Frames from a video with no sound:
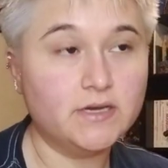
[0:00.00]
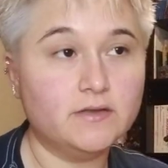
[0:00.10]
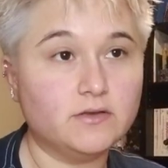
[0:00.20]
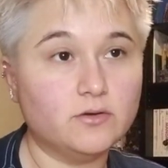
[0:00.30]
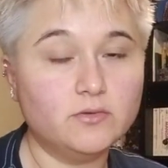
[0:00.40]

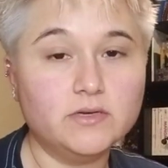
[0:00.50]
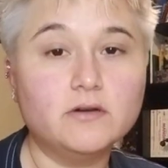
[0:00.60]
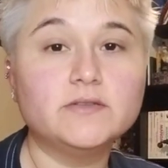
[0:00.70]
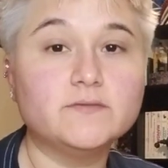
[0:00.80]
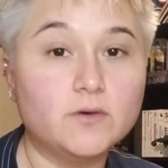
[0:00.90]
The only
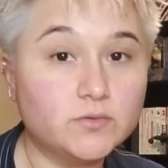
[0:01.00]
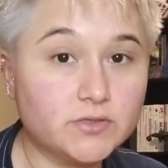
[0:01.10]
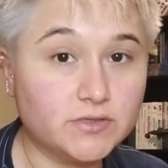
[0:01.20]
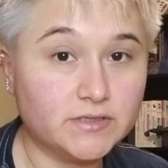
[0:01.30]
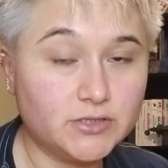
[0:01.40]
kind of
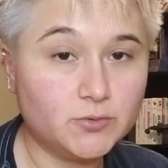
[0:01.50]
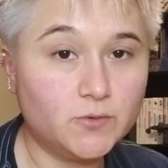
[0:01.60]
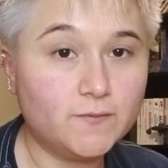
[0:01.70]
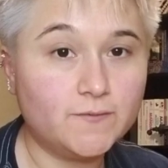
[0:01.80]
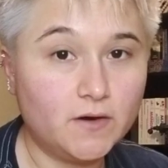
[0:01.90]
alters that you will
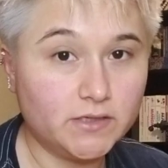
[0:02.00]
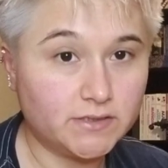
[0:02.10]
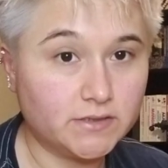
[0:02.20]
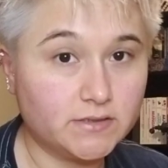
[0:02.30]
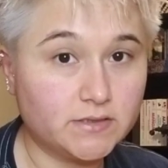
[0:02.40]
find
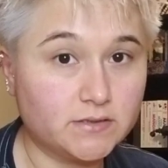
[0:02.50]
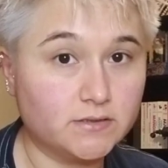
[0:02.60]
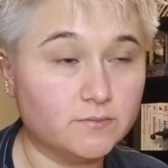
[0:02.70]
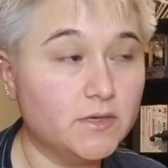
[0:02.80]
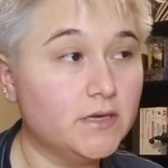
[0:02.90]
in a
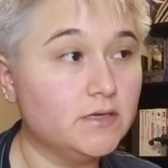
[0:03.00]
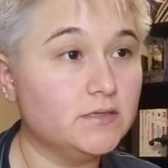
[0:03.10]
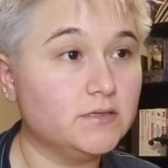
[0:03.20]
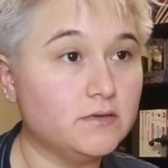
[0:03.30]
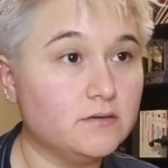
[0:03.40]
system is